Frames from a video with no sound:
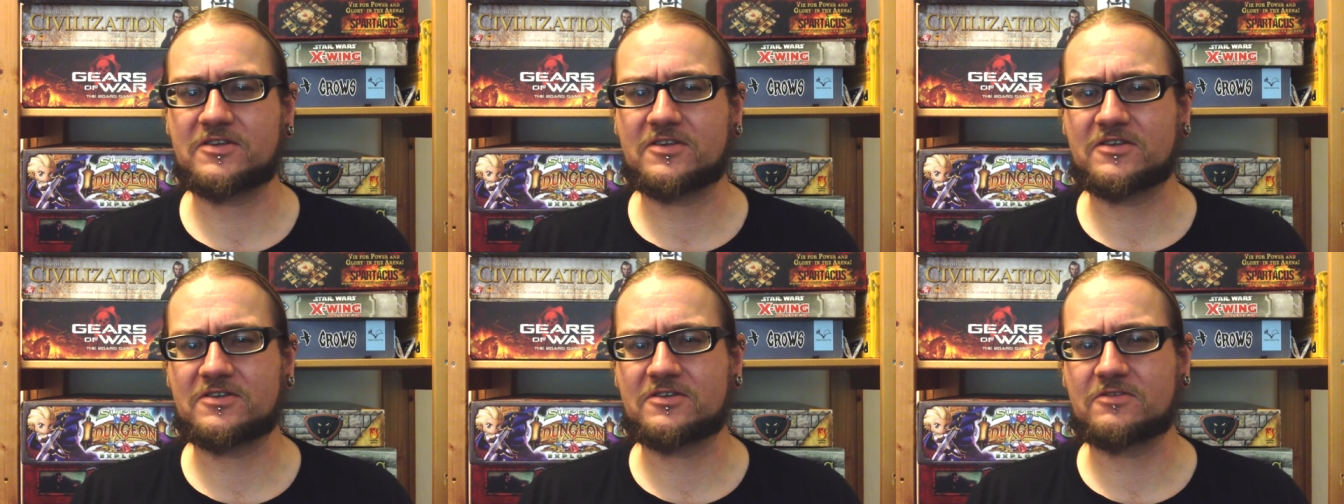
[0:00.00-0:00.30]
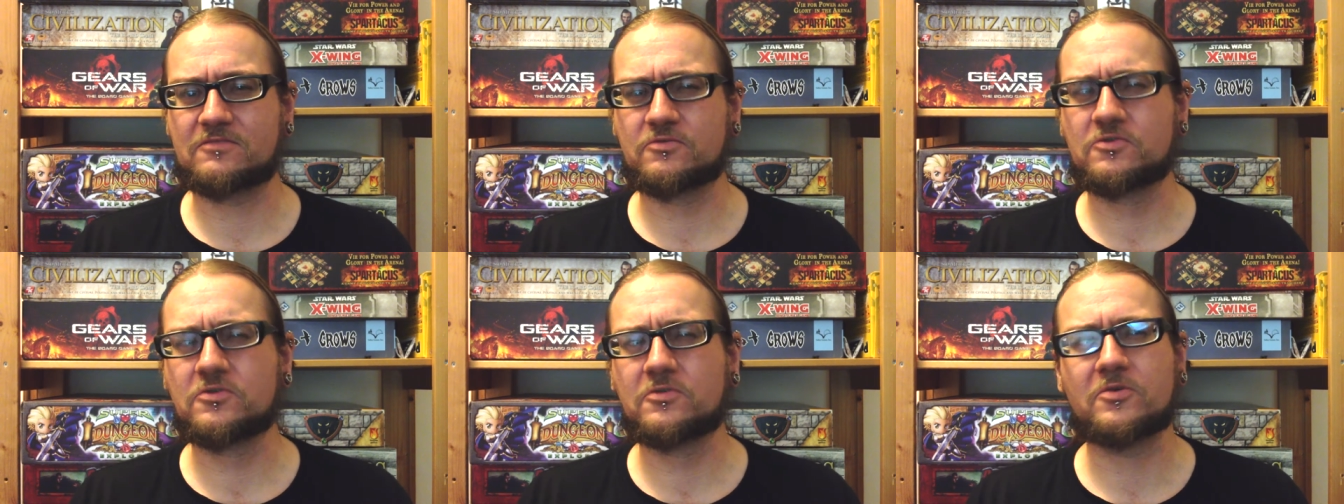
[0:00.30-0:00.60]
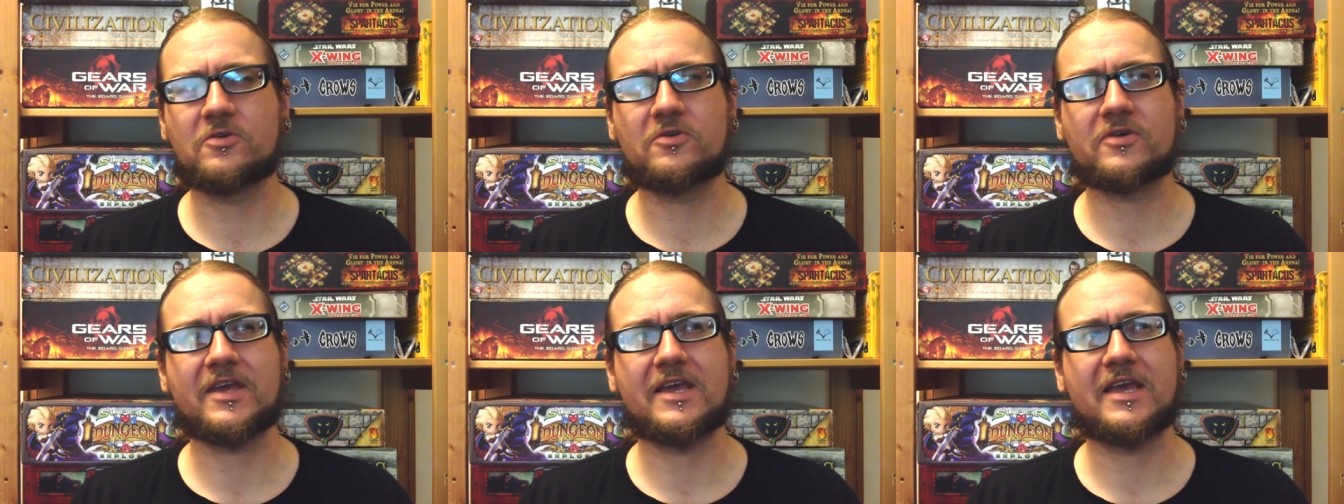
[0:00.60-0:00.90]
because the
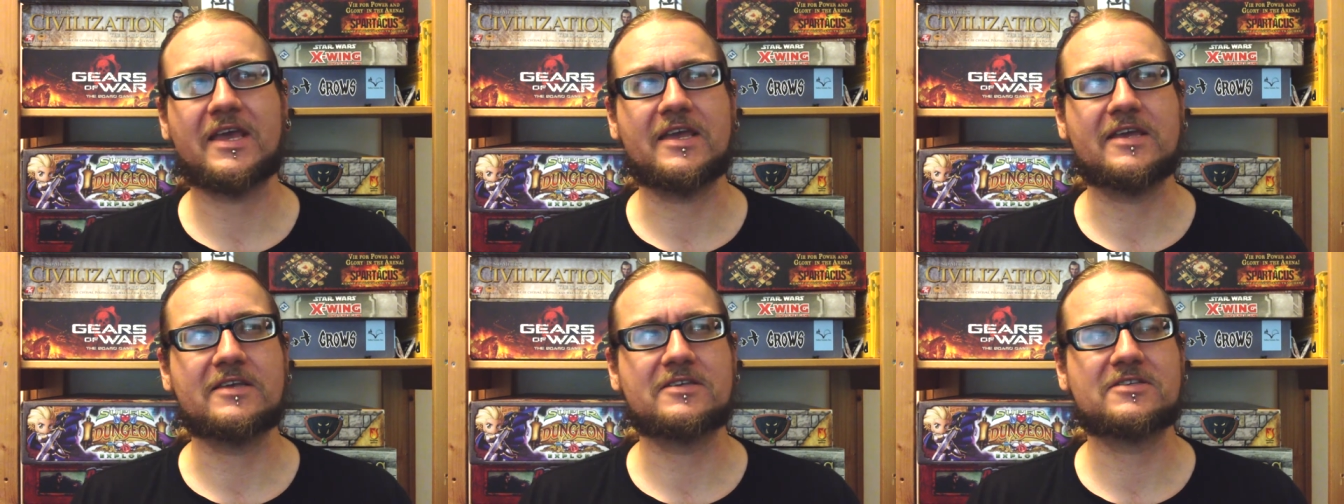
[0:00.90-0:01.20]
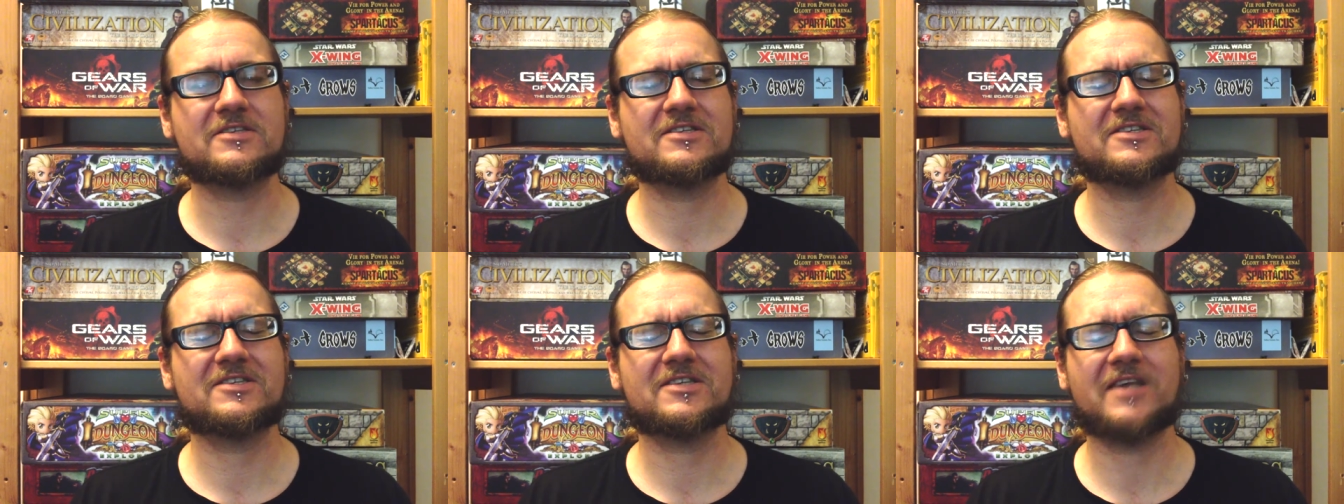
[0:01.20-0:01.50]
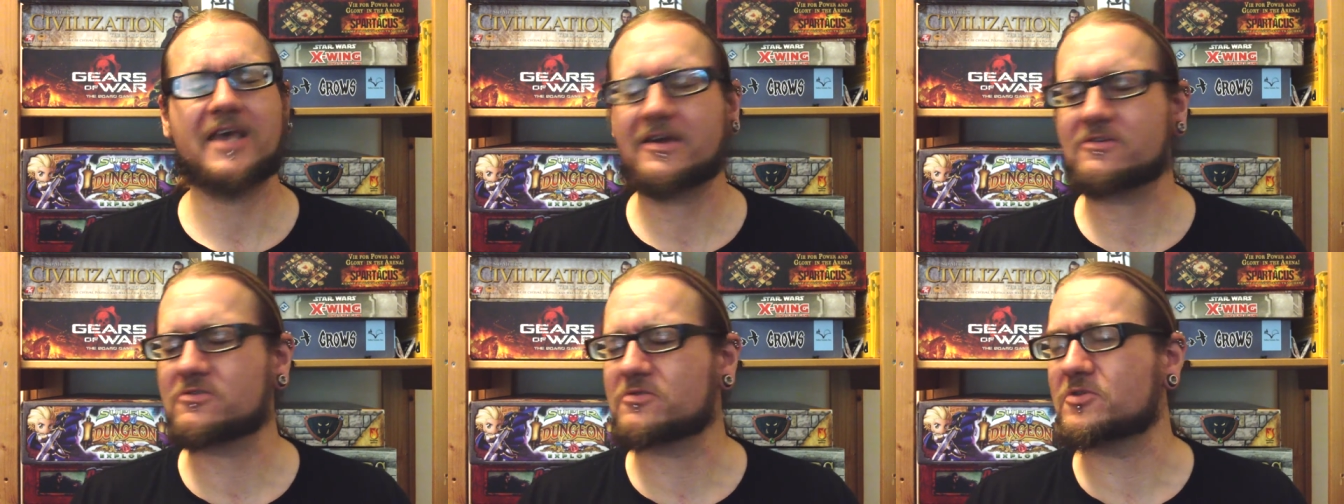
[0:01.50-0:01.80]
rulebook is
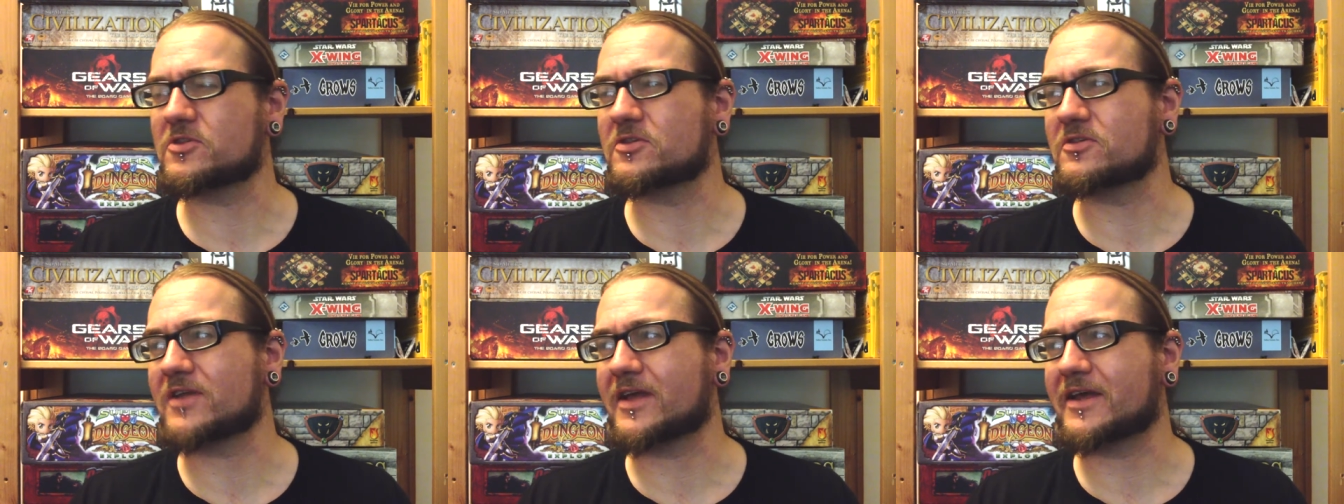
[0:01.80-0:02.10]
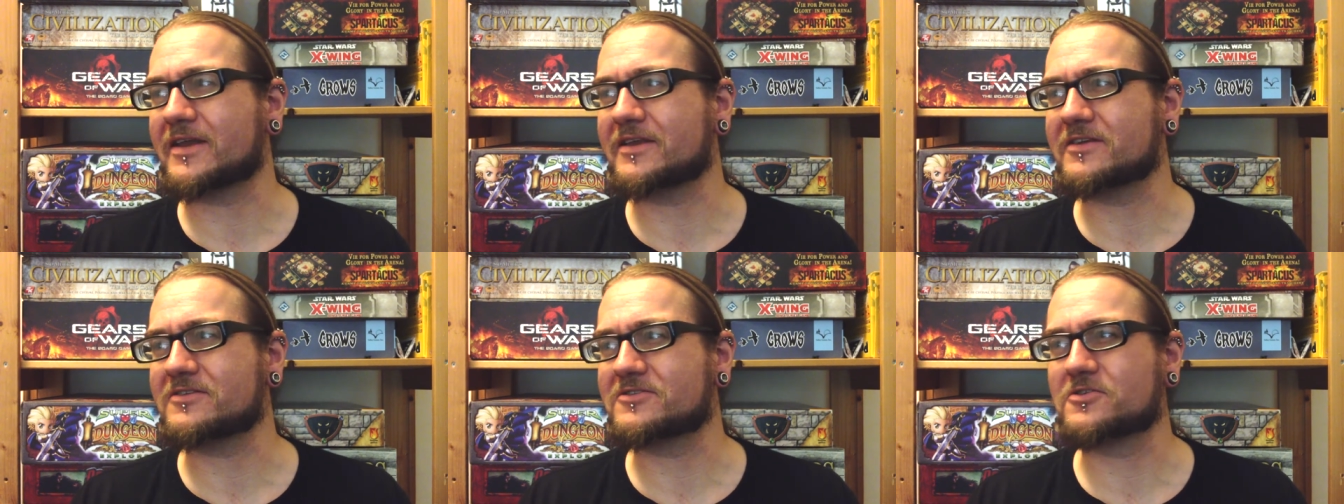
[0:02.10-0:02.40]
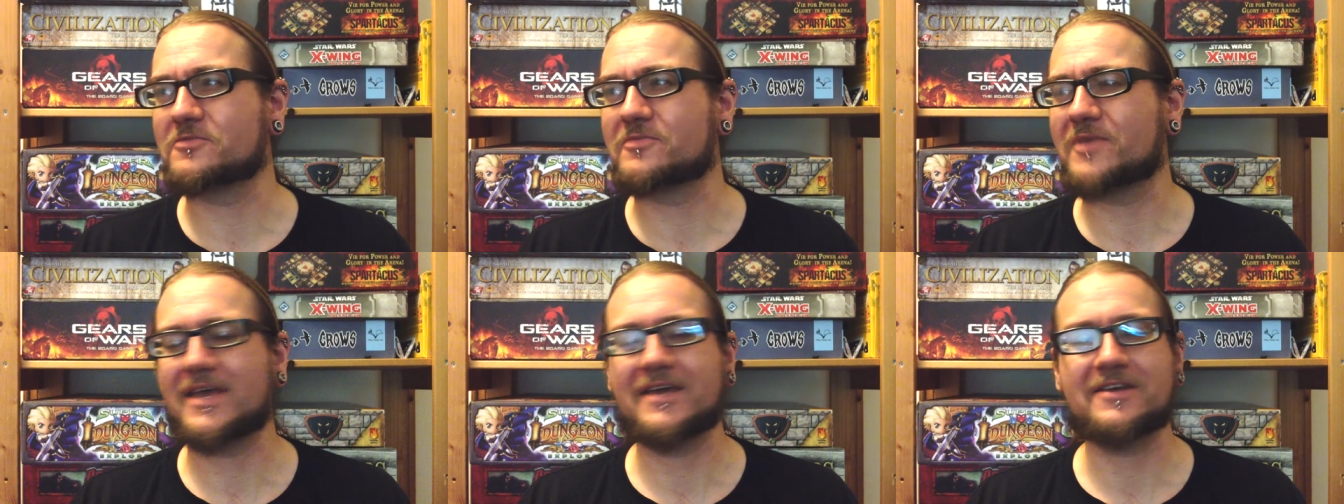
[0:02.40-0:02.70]
terrible and it
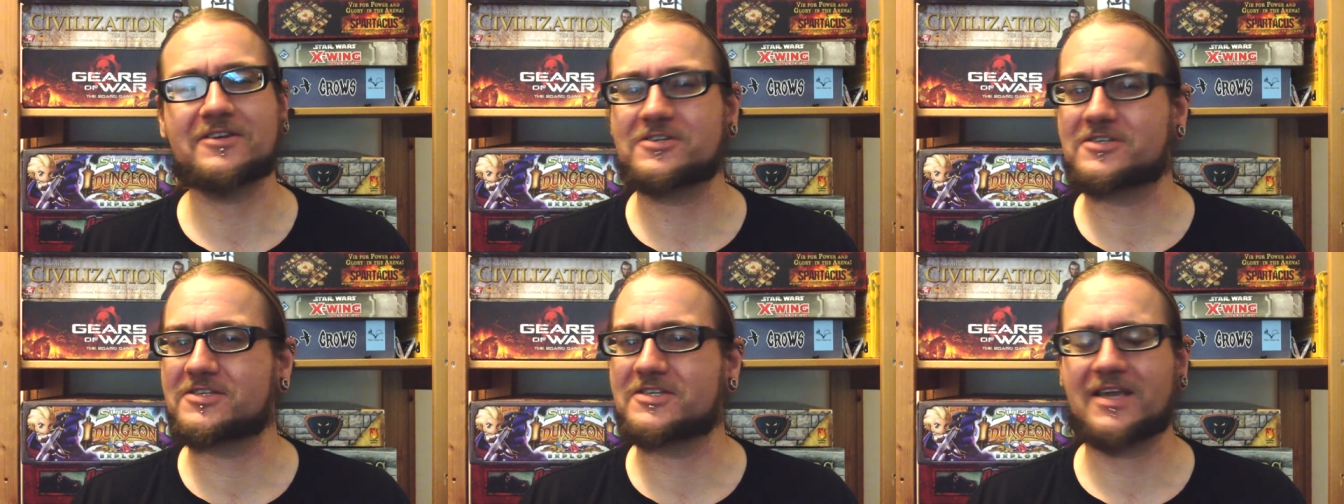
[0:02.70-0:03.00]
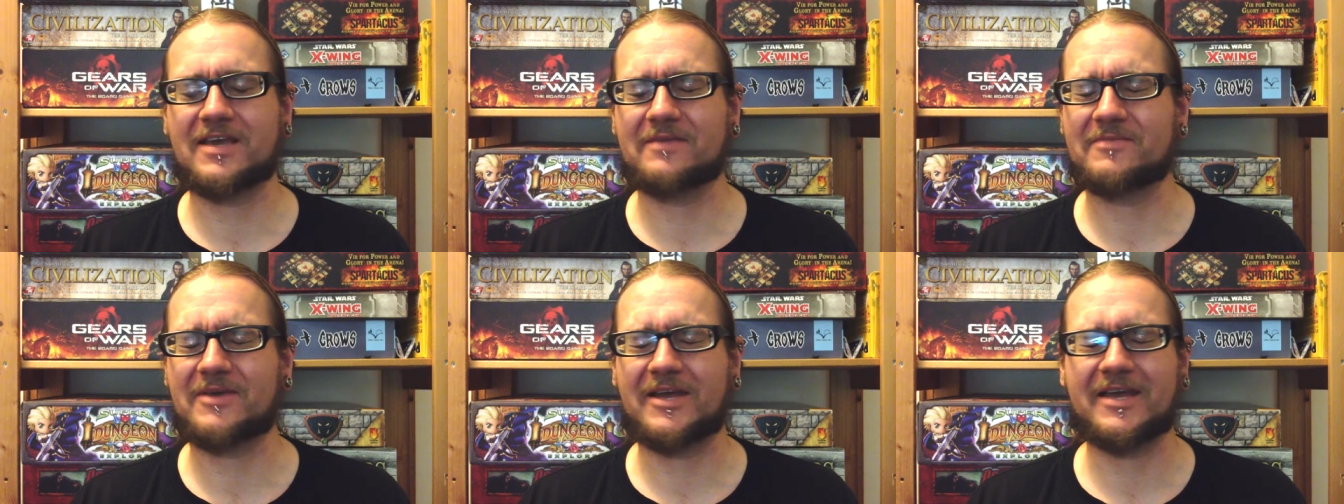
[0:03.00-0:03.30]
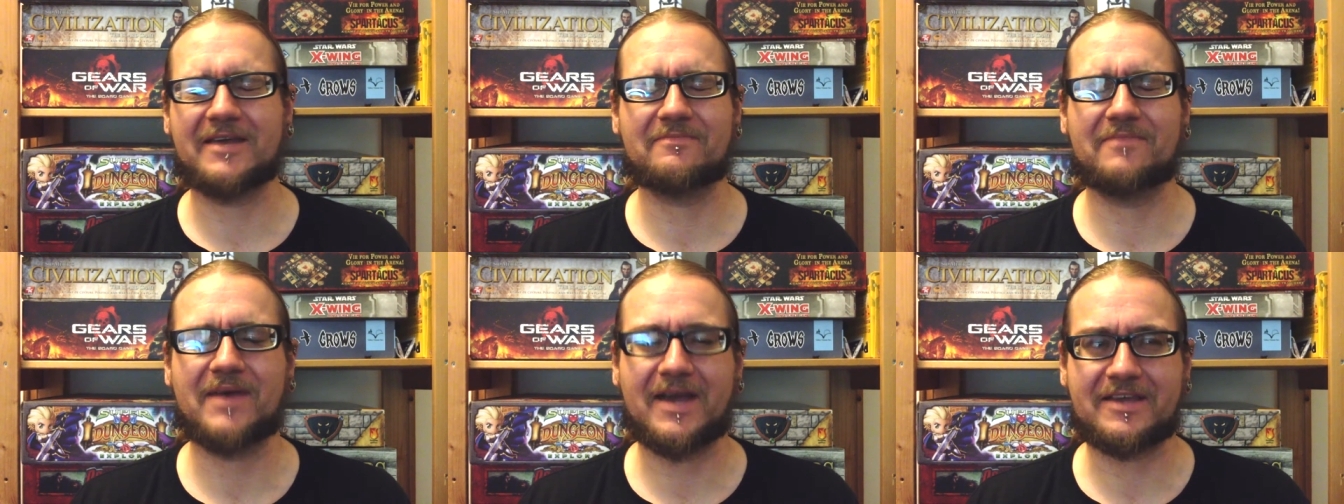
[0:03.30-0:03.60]
took me ages to get my
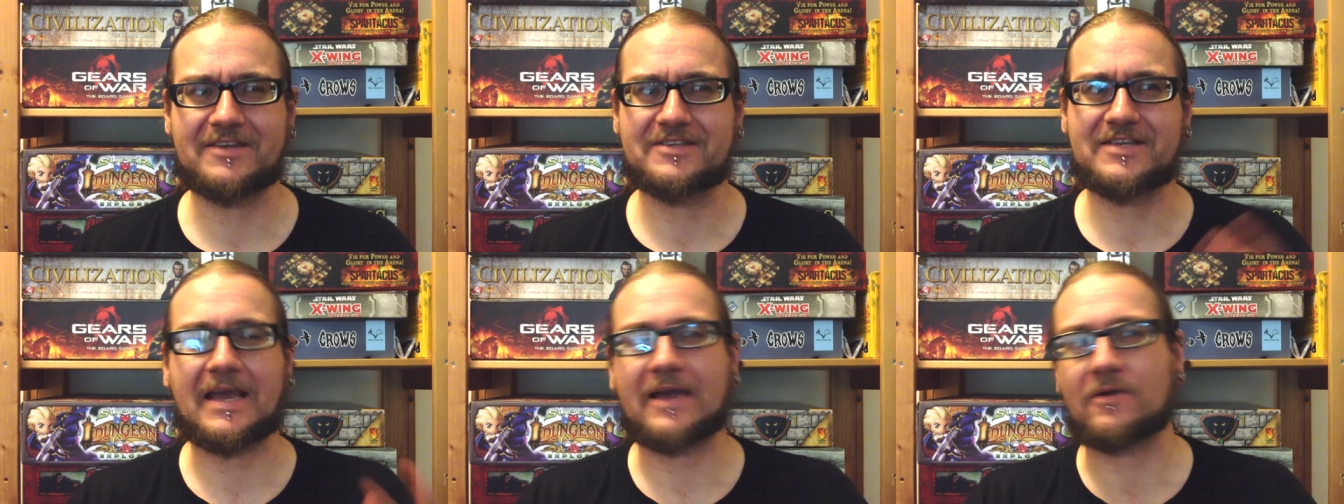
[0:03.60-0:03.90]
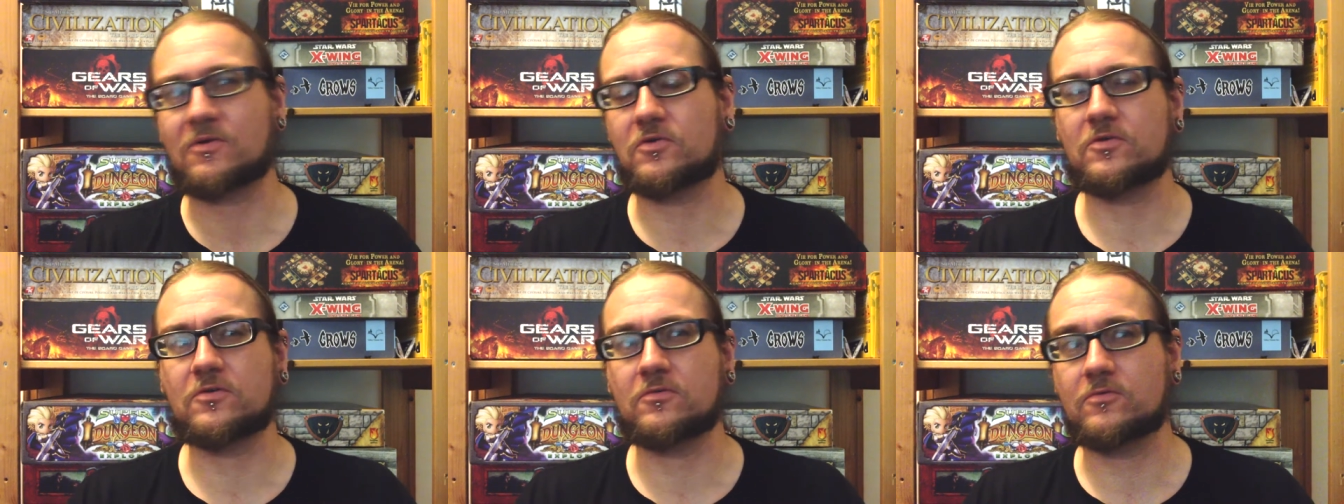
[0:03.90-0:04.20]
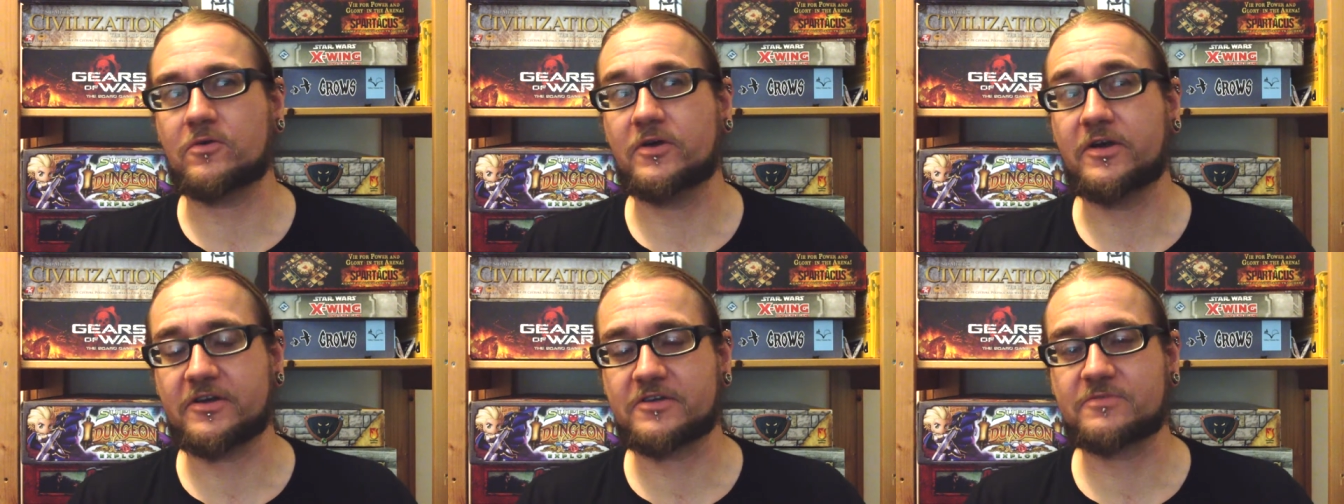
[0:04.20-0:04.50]
head back into how it all
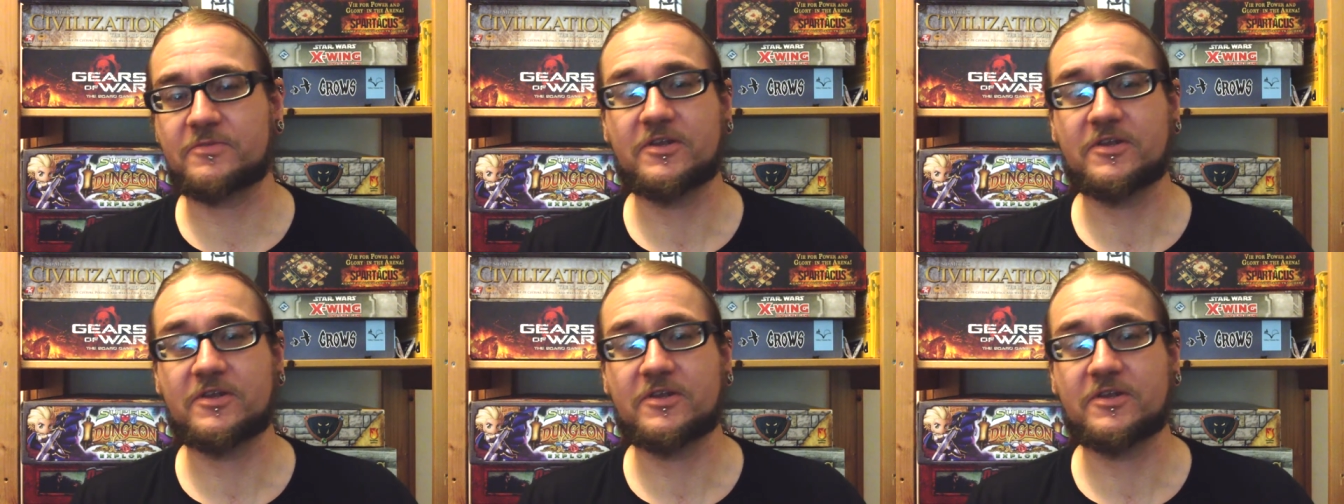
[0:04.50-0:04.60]
worked.